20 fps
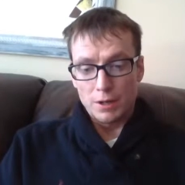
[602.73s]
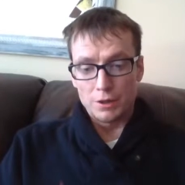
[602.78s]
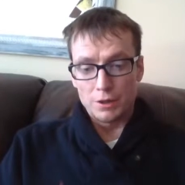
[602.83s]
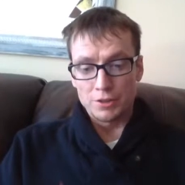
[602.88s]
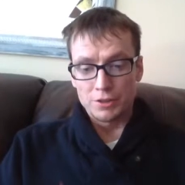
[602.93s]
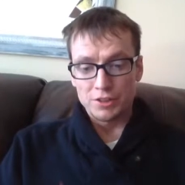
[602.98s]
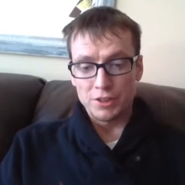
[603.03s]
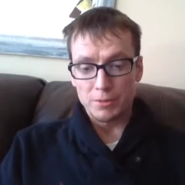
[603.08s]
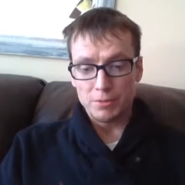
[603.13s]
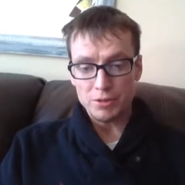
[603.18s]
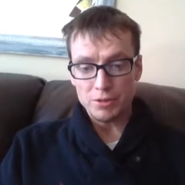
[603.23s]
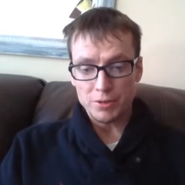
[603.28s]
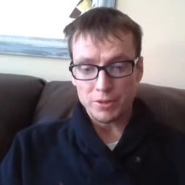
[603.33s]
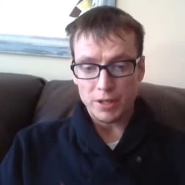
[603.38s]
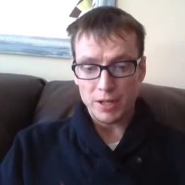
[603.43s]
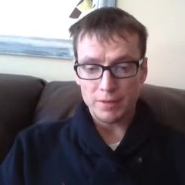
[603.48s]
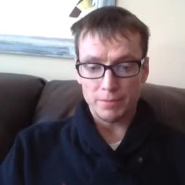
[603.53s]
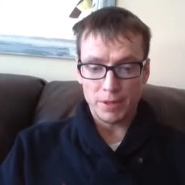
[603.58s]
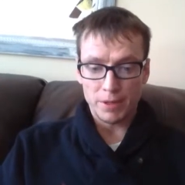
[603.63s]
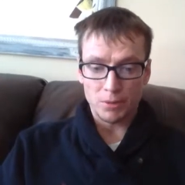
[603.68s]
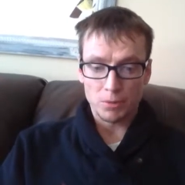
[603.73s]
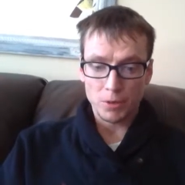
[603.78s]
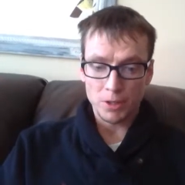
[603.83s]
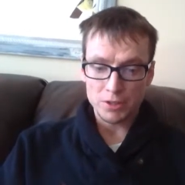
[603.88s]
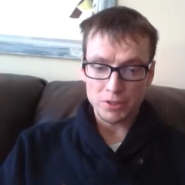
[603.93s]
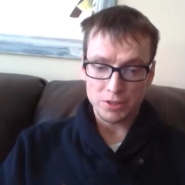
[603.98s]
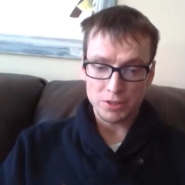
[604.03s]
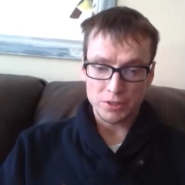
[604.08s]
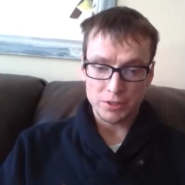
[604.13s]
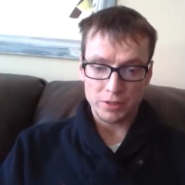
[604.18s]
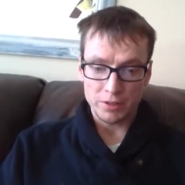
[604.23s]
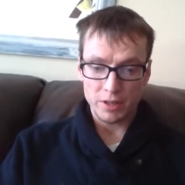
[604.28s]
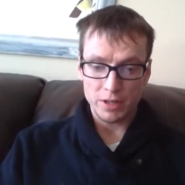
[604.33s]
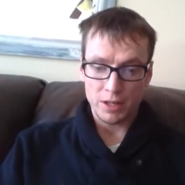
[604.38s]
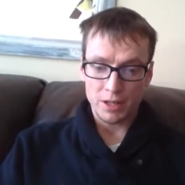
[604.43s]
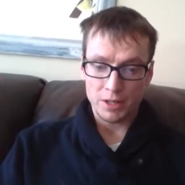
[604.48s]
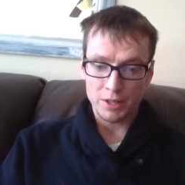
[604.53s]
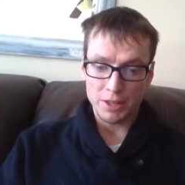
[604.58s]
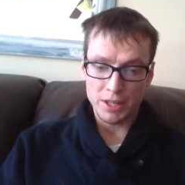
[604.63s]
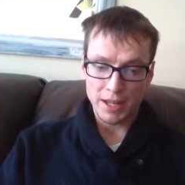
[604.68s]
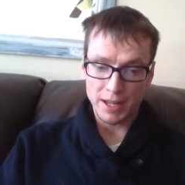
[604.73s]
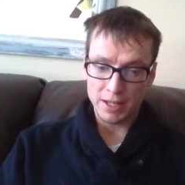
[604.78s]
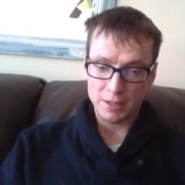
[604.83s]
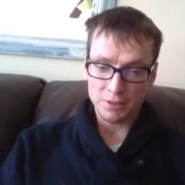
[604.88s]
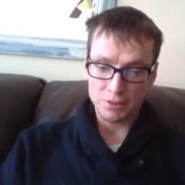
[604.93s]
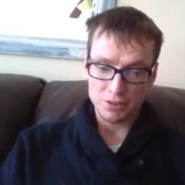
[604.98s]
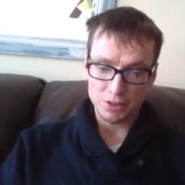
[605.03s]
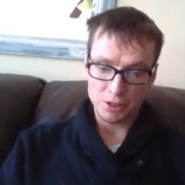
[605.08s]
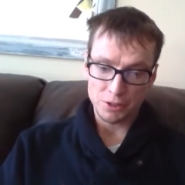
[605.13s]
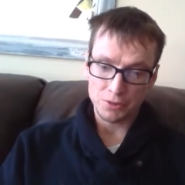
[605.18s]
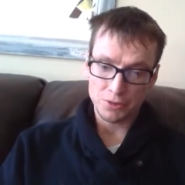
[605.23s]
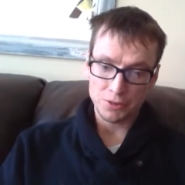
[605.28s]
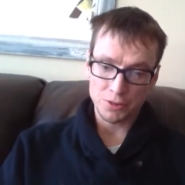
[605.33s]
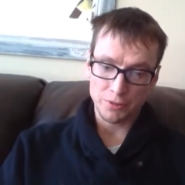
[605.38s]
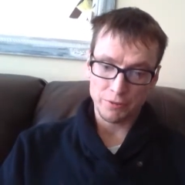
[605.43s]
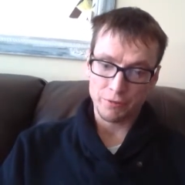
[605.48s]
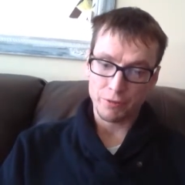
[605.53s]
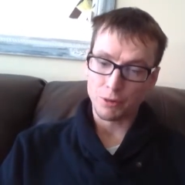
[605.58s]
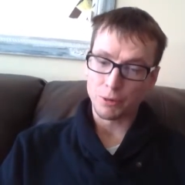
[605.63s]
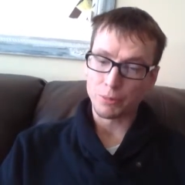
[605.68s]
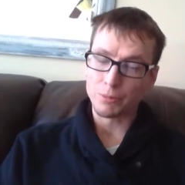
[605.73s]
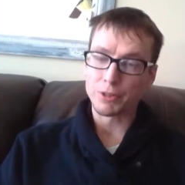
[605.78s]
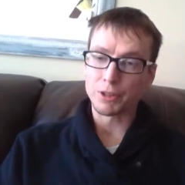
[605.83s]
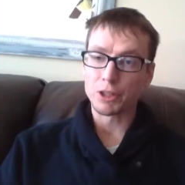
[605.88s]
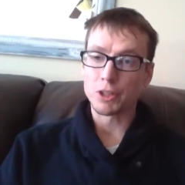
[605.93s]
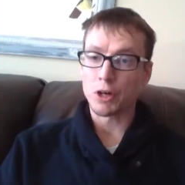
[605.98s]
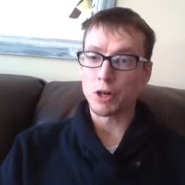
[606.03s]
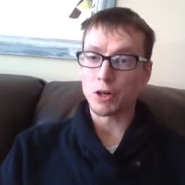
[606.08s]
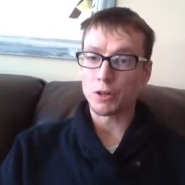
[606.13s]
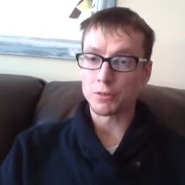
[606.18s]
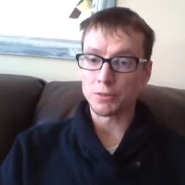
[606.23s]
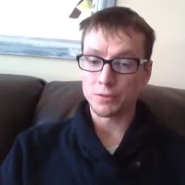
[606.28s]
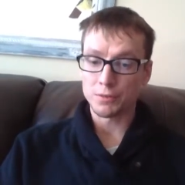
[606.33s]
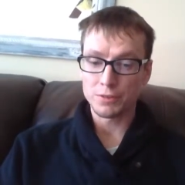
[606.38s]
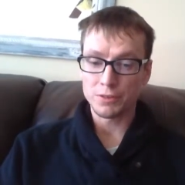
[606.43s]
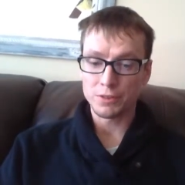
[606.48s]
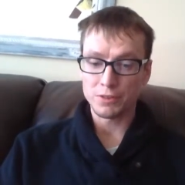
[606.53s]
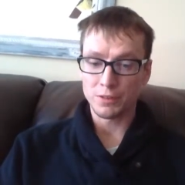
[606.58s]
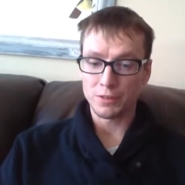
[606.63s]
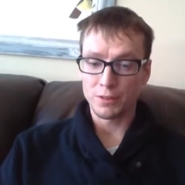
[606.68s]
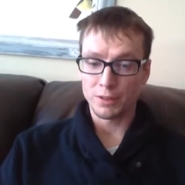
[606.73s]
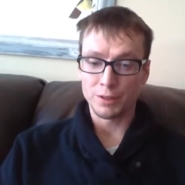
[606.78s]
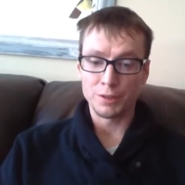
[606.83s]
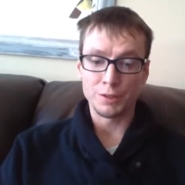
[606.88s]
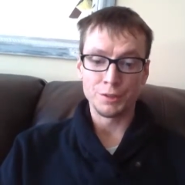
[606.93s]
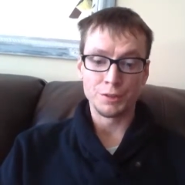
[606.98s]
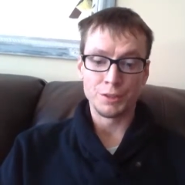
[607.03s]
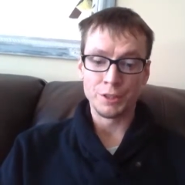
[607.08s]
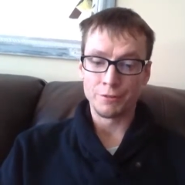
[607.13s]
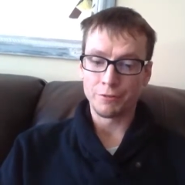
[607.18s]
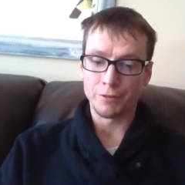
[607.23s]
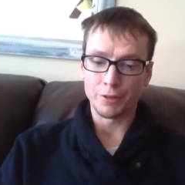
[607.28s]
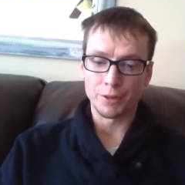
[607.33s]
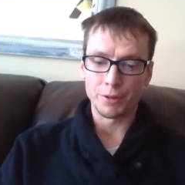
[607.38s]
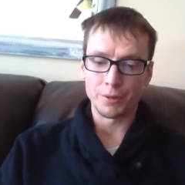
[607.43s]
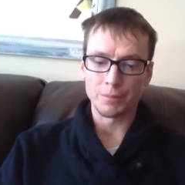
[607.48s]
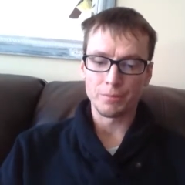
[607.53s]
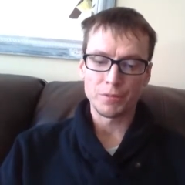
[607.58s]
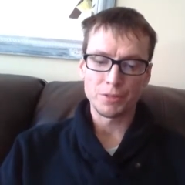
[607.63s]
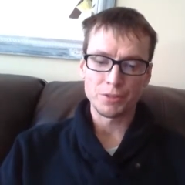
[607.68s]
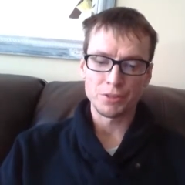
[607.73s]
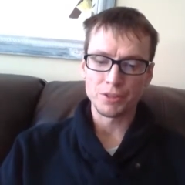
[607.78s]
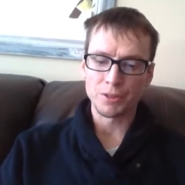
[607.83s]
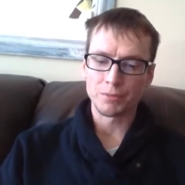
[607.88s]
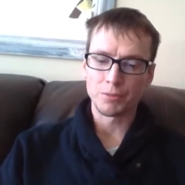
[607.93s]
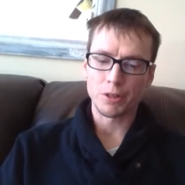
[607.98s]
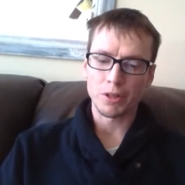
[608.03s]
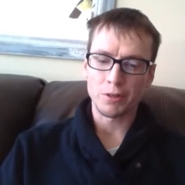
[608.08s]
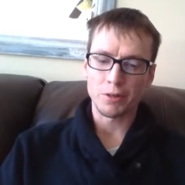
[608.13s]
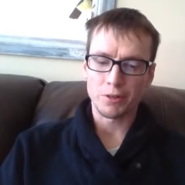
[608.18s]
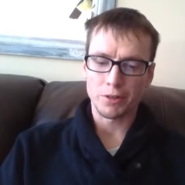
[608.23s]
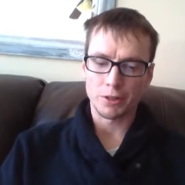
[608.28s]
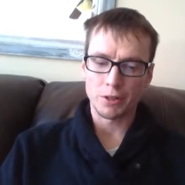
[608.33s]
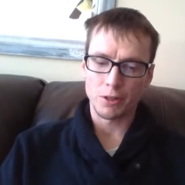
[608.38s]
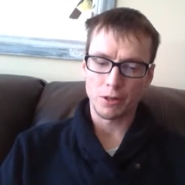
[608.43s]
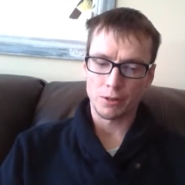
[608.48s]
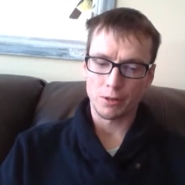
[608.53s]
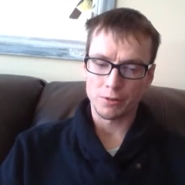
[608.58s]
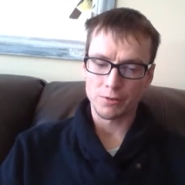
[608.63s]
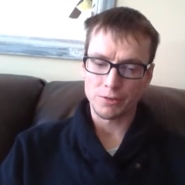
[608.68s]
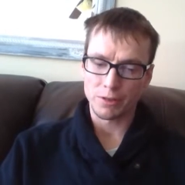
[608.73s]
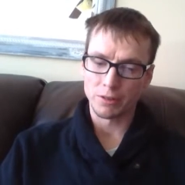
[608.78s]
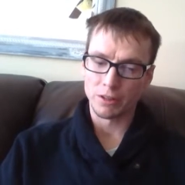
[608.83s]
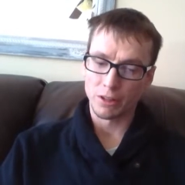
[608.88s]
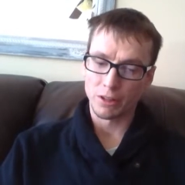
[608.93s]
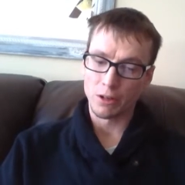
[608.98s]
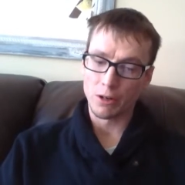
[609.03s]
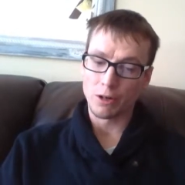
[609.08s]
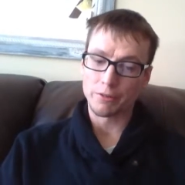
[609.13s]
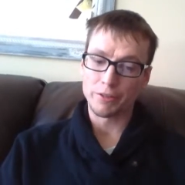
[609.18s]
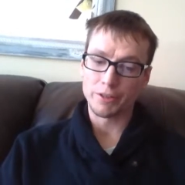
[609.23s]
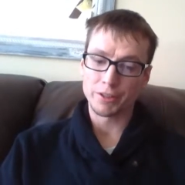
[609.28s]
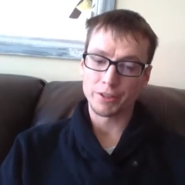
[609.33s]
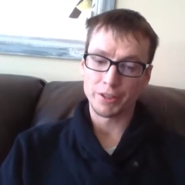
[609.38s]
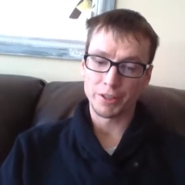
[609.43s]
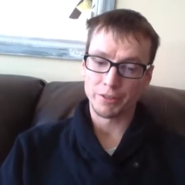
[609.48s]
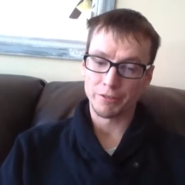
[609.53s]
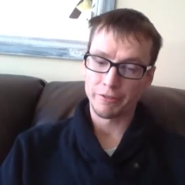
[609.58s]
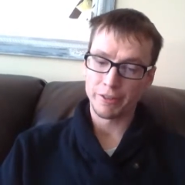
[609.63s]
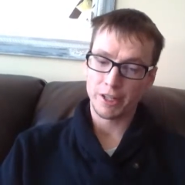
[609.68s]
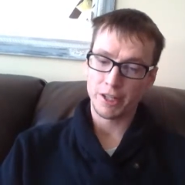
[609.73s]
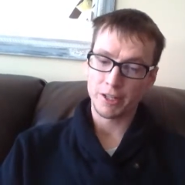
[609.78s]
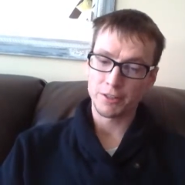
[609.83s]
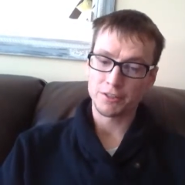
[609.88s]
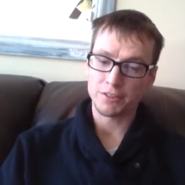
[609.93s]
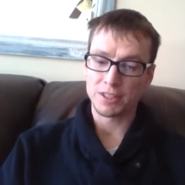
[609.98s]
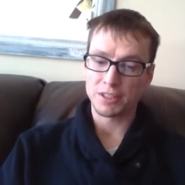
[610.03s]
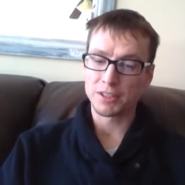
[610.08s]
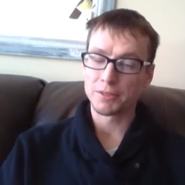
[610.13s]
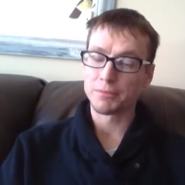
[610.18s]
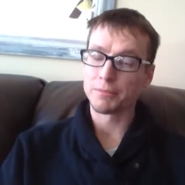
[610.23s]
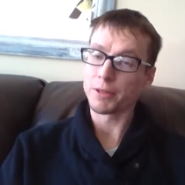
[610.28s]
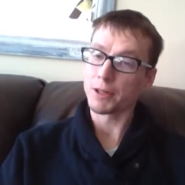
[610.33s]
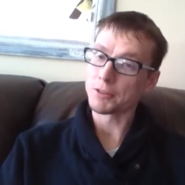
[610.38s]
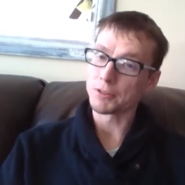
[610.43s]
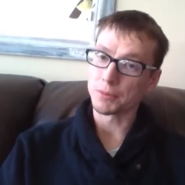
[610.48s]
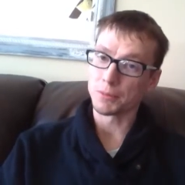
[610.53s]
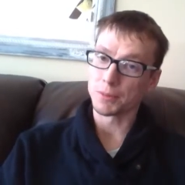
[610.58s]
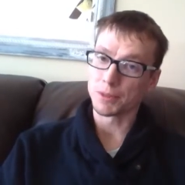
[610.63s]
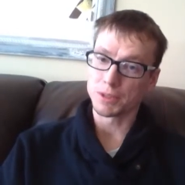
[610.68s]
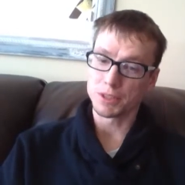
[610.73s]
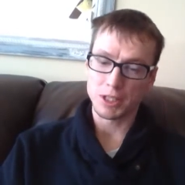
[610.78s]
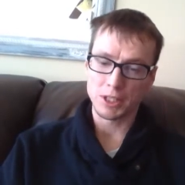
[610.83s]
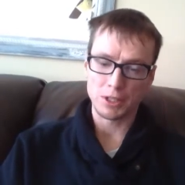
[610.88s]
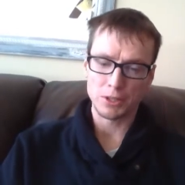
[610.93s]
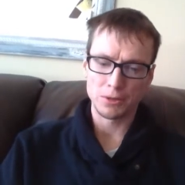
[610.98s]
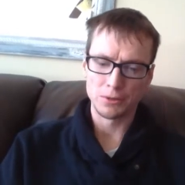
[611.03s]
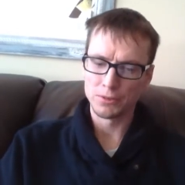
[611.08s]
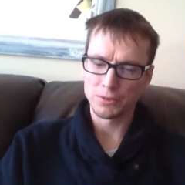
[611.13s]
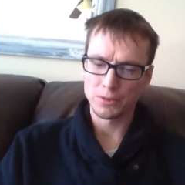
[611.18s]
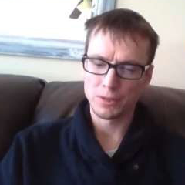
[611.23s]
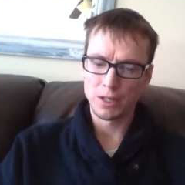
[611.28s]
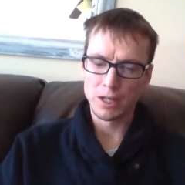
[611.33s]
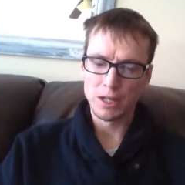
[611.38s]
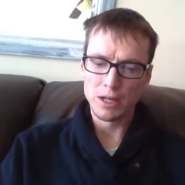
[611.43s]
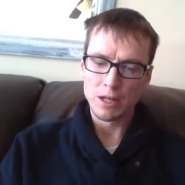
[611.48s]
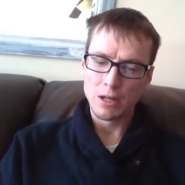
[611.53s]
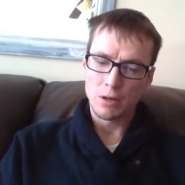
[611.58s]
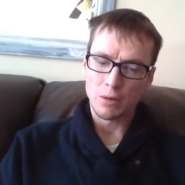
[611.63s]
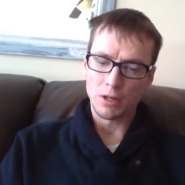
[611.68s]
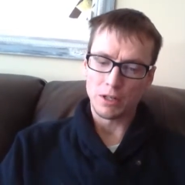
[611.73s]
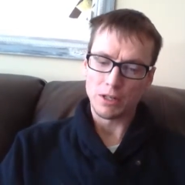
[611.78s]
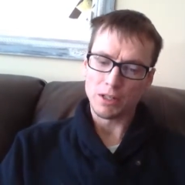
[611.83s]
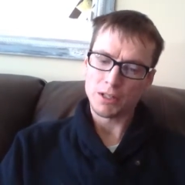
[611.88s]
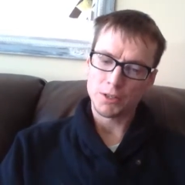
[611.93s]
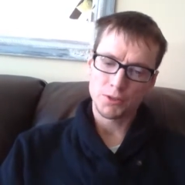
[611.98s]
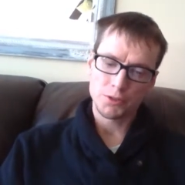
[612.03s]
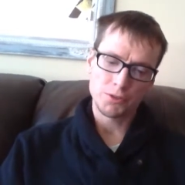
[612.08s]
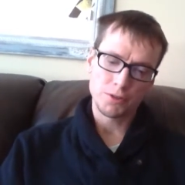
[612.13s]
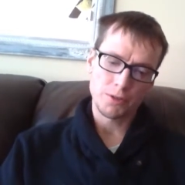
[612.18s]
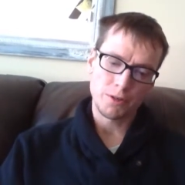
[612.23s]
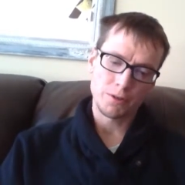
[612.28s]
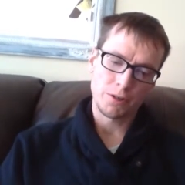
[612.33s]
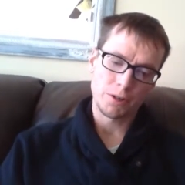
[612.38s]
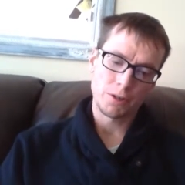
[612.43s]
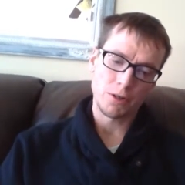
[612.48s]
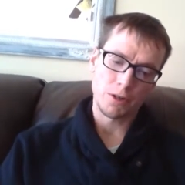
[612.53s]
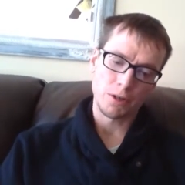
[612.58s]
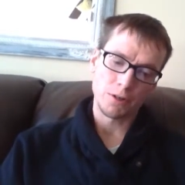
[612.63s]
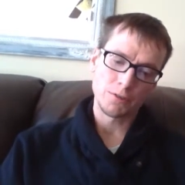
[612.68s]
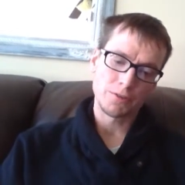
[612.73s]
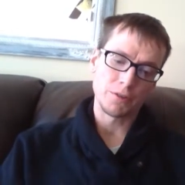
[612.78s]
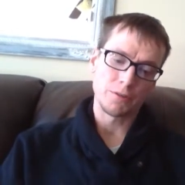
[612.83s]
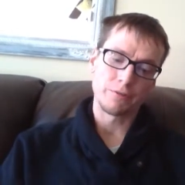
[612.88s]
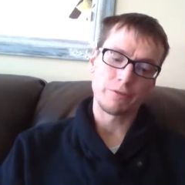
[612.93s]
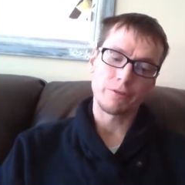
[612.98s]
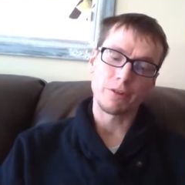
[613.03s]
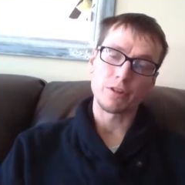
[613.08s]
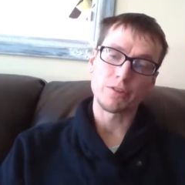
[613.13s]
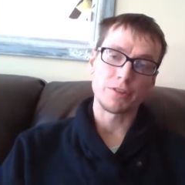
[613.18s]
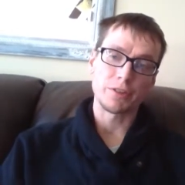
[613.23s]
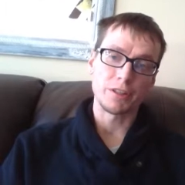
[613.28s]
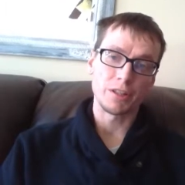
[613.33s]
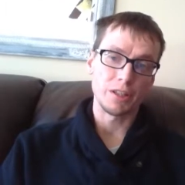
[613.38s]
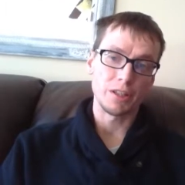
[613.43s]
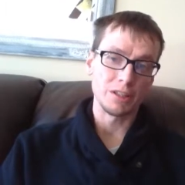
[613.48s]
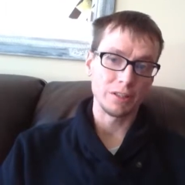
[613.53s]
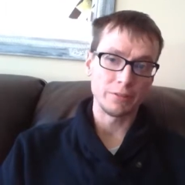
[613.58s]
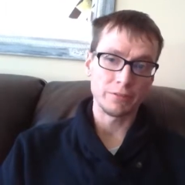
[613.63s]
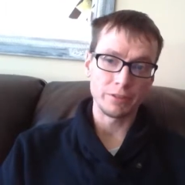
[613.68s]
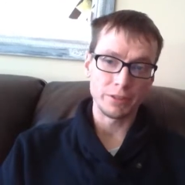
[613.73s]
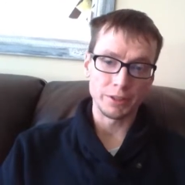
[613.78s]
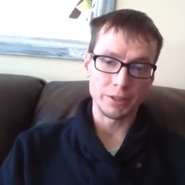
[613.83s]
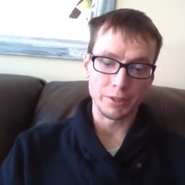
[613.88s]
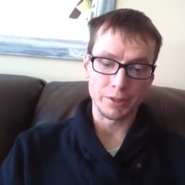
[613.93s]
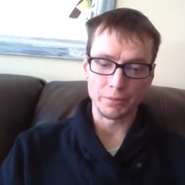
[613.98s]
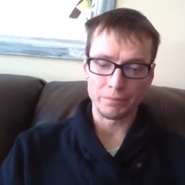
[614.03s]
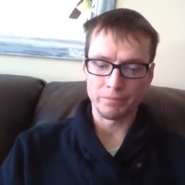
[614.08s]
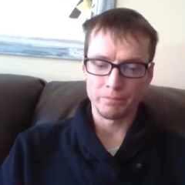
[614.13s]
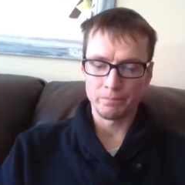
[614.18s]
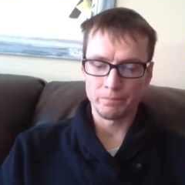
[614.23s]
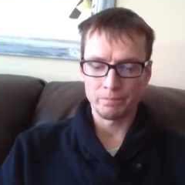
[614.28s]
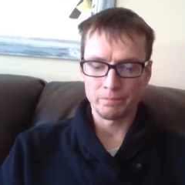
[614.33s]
The substrate by which the ants use to form the gardens differ. Some grow their gardens on larvae and various decomposing materials, while others grow their gardens on freshly cut leaf litter.